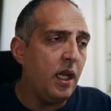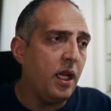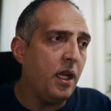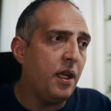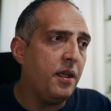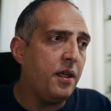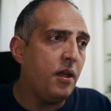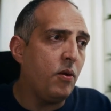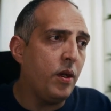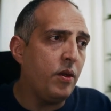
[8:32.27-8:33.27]
And
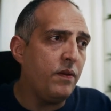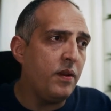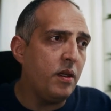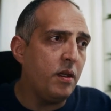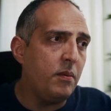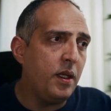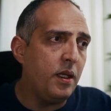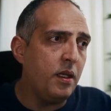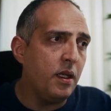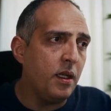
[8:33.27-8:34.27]
one of the
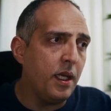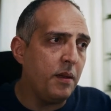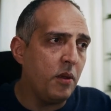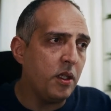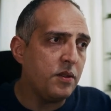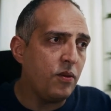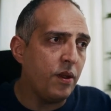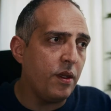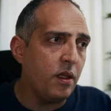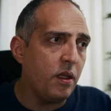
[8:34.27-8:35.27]
main landmarks for
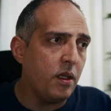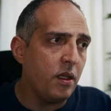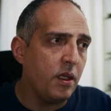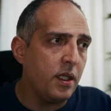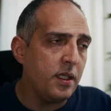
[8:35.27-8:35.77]
the